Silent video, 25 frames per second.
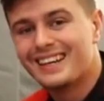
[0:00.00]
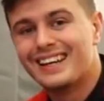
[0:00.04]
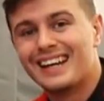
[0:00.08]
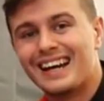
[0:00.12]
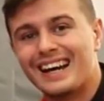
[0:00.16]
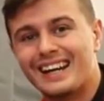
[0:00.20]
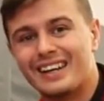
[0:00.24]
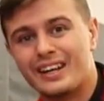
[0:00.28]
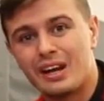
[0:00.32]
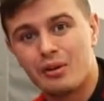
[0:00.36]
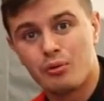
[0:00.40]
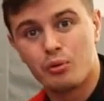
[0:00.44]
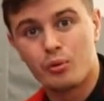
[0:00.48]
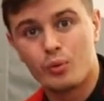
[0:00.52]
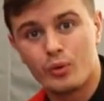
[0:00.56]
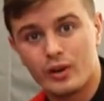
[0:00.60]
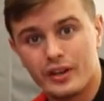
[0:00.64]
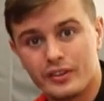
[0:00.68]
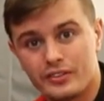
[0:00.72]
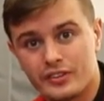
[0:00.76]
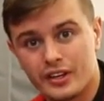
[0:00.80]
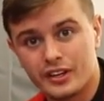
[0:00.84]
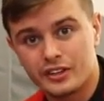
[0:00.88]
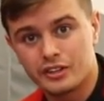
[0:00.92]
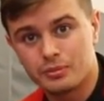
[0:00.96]
I never want to
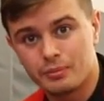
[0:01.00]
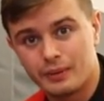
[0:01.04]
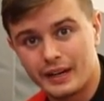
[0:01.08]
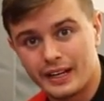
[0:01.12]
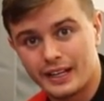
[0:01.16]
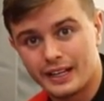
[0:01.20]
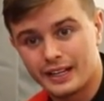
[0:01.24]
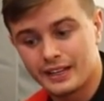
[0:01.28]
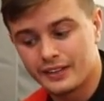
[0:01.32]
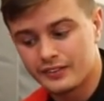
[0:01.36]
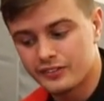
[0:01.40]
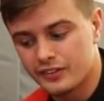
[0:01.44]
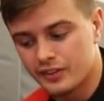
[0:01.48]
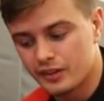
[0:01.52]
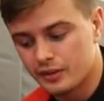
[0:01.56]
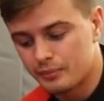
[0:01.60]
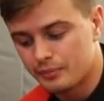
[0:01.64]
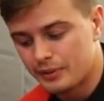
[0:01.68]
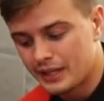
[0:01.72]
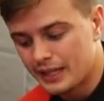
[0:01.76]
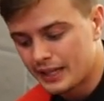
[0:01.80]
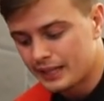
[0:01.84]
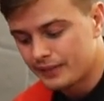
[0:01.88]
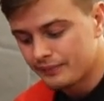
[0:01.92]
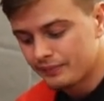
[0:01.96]
touch my hands on the
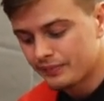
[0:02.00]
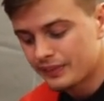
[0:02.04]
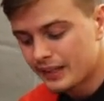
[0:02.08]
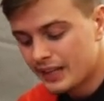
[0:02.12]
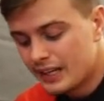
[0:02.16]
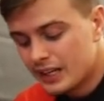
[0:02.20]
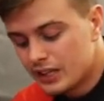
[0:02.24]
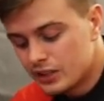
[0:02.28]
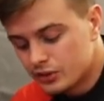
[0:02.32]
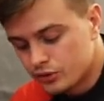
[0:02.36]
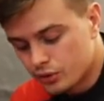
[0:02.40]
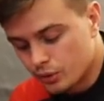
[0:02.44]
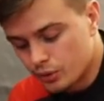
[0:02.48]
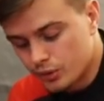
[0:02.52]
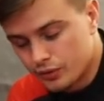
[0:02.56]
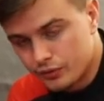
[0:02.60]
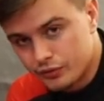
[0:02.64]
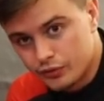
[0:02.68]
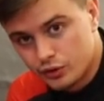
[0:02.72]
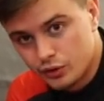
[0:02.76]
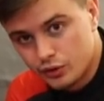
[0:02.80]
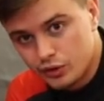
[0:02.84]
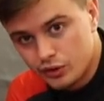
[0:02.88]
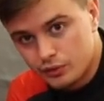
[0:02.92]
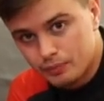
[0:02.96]
mat, so if
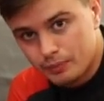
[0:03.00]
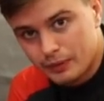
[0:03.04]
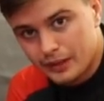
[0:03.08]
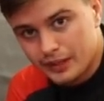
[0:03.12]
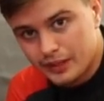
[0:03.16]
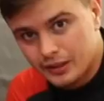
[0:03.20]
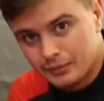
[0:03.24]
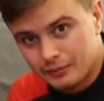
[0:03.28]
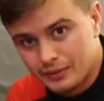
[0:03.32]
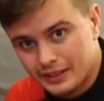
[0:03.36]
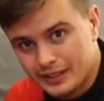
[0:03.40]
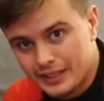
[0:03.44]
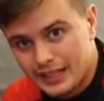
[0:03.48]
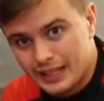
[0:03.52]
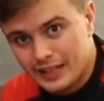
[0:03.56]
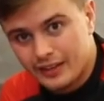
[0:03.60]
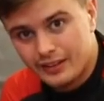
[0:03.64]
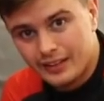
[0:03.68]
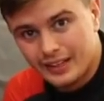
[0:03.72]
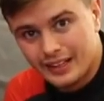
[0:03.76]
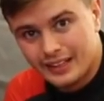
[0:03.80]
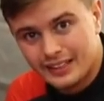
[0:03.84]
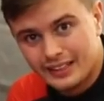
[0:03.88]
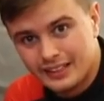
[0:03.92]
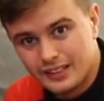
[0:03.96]
Chewy's breaking me down,
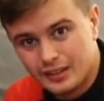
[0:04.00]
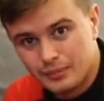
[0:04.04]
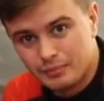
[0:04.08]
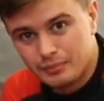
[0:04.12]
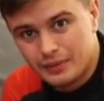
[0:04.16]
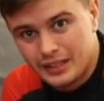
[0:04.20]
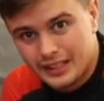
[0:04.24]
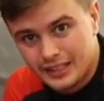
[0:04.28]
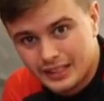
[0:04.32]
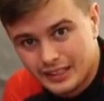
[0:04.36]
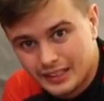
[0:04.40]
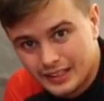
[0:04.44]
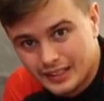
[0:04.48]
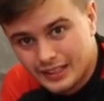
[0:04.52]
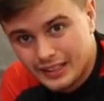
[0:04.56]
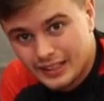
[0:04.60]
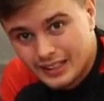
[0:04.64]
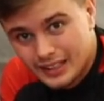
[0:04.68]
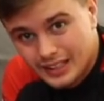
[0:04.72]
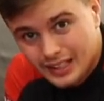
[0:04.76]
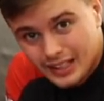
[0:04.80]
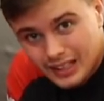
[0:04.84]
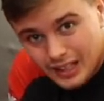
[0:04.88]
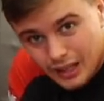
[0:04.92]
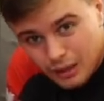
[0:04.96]
I need to make it
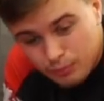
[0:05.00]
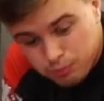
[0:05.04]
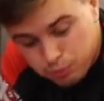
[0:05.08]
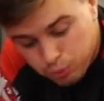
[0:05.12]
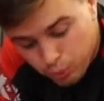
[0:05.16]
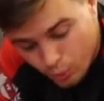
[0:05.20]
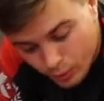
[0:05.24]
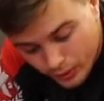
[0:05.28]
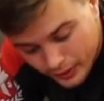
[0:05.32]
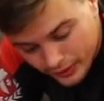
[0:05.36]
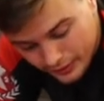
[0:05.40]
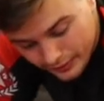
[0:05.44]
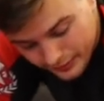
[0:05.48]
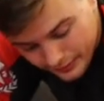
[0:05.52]
a point